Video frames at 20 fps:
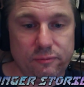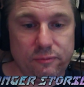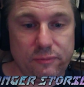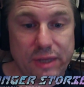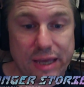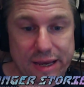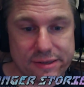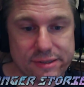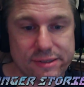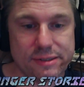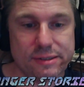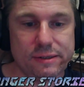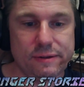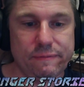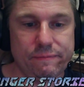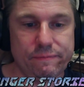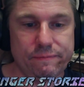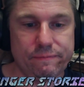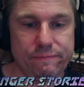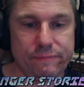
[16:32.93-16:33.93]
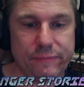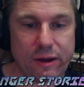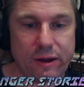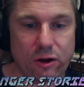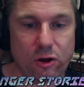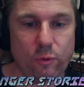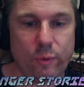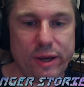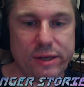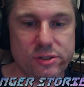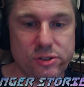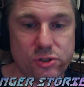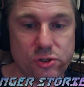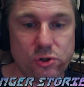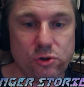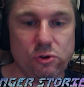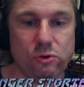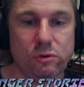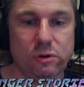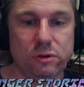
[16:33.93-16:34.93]
Yes, they always
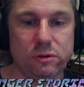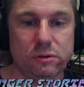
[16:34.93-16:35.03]
do.